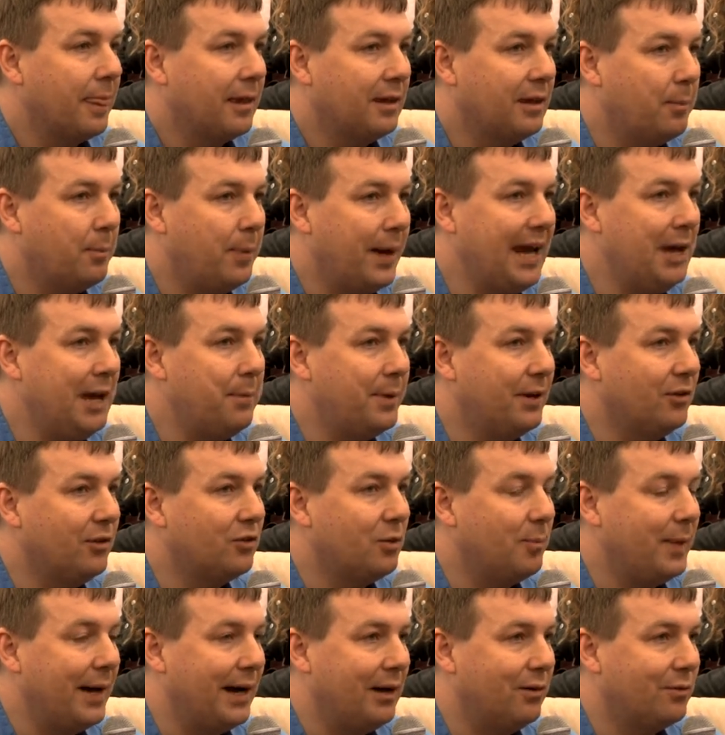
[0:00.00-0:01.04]
the pay bill's
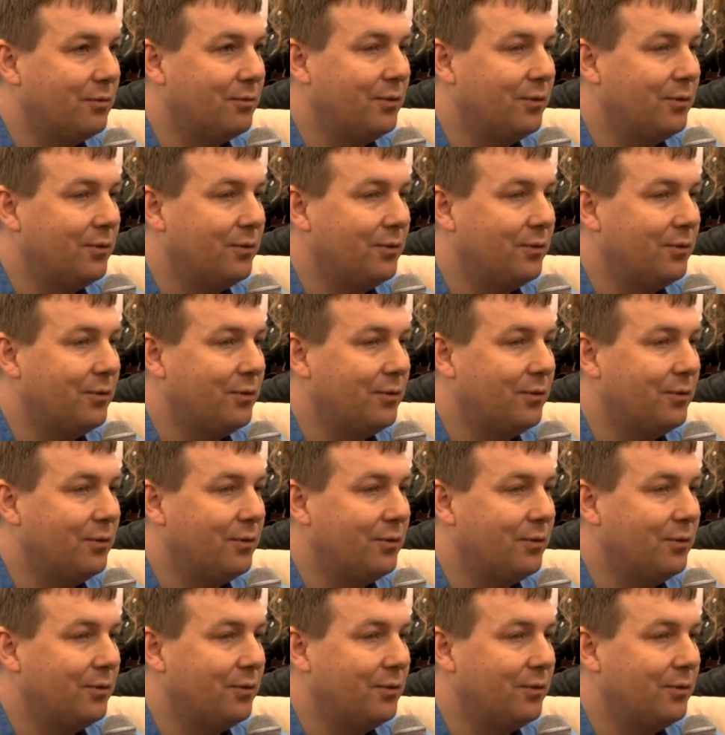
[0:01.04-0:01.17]
about